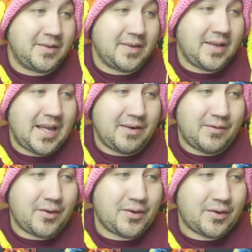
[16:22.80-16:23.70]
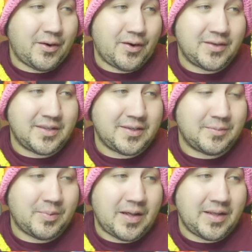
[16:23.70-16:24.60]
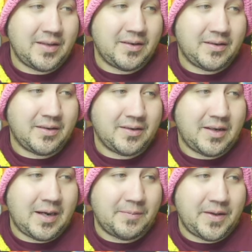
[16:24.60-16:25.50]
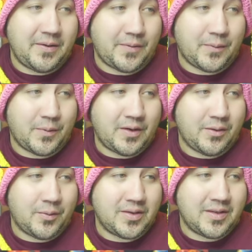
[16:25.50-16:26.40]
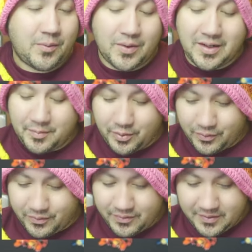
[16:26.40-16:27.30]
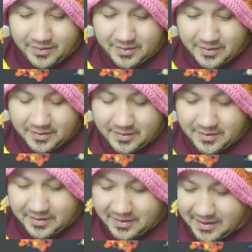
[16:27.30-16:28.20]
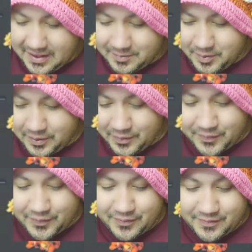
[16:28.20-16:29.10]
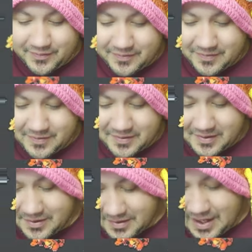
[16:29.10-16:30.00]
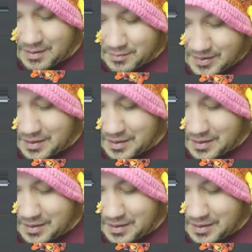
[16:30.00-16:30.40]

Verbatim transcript: out of all the cards, this is probably up there for one of the ones I wanted to pull. That's beautiful. I'm I'm